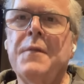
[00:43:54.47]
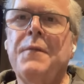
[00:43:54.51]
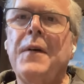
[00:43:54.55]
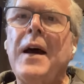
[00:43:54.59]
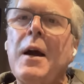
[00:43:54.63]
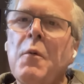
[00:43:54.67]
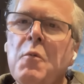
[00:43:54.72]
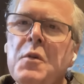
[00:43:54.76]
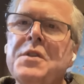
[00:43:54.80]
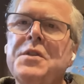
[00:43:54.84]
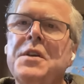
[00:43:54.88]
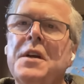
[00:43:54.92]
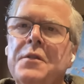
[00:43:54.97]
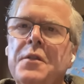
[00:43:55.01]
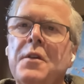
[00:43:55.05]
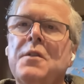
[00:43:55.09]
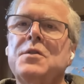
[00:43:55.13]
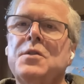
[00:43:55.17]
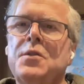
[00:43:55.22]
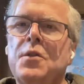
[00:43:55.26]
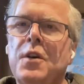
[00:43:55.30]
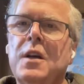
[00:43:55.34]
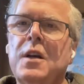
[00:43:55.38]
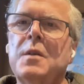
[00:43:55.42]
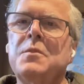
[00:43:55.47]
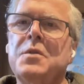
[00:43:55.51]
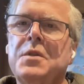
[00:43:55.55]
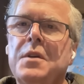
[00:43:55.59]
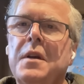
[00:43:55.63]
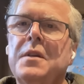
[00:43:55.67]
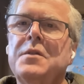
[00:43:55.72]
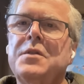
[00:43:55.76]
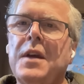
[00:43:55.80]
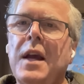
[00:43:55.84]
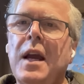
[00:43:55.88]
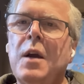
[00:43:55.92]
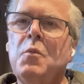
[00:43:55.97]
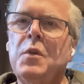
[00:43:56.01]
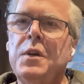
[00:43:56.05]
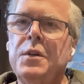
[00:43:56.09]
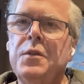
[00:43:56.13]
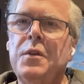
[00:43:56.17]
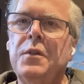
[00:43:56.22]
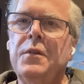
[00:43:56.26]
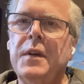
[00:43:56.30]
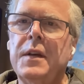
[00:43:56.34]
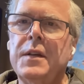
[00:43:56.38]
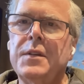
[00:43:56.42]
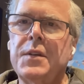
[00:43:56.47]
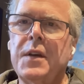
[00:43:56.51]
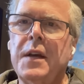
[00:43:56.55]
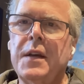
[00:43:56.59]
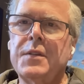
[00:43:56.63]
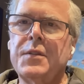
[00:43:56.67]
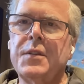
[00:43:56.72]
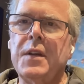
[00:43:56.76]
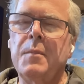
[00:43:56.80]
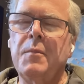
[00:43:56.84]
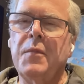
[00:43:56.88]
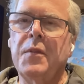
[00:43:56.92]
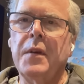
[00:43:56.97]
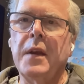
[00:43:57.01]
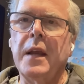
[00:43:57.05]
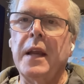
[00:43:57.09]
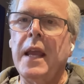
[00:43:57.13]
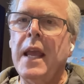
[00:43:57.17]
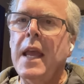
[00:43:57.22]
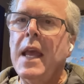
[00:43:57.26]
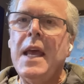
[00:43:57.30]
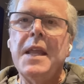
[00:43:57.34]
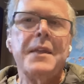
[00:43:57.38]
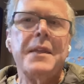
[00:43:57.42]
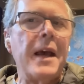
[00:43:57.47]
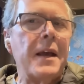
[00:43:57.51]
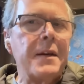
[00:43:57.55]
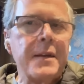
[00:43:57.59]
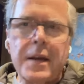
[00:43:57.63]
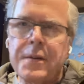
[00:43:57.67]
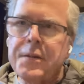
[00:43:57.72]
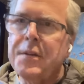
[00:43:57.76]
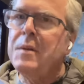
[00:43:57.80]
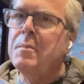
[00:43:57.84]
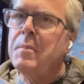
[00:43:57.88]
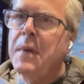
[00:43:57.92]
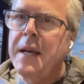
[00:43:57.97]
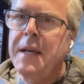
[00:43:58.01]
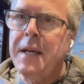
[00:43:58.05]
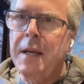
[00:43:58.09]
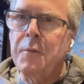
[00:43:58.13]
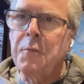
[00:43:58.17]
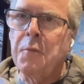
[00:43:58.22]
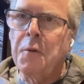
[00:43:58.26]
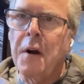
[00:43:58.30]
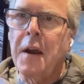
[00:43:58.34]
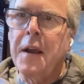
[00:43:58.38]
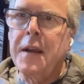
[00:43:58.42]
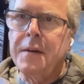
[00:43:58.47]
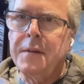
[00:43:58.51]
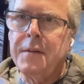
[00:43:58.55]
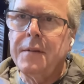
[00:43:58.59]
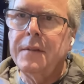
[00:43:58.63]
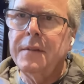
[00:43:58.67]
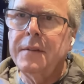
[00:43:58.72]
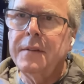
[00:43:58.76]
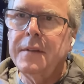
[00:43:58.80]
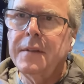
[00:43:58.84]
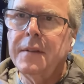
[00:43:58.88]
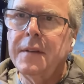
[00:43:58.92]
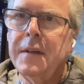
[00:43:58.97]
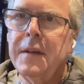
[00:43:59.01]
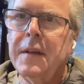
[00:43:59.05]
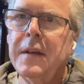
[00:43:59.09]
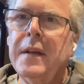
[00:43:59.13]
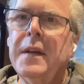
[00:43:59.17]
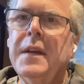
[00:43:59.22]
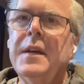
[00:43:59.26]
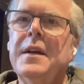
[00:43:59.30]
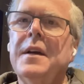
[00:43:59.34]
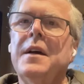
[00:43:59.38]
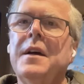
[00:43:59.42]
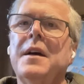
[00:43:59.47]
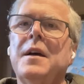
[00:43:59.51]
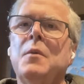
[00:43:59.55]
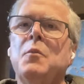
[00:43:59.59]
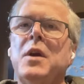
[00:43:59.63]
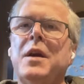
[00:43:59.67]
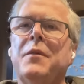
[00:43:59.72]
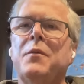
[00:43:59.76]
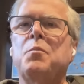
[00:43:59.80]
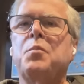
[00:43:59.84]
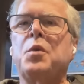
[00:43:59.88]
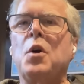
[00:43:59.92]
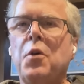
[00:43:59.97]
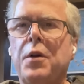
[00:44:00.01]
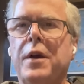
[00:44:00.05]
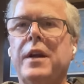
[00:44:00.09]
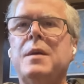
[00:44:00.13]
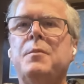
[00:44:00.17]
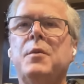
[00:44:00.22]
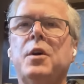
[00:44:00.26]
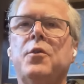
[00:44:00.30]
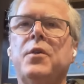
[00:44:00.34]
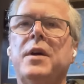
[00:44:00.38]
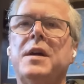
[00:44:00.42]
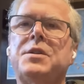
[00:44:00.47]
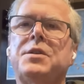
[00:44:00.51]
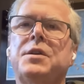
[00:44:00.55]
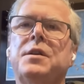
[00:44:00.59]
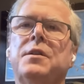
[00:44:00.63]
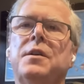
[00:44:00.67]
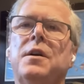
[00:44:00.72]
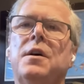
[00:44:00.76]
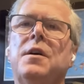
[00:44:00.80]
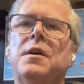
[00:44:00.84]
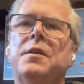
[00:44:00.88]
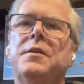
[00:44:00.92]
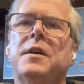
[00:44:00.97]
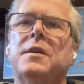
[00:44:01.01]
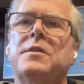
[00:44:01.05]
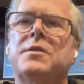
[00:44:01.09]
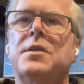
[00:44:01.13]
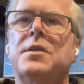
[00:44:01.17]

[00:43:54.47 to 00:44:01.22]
If I was in their circumstance, I would do the exact mm-hmm. same thing. That doesn't make it right. Mm-hmm. Uh, we have broken immigration law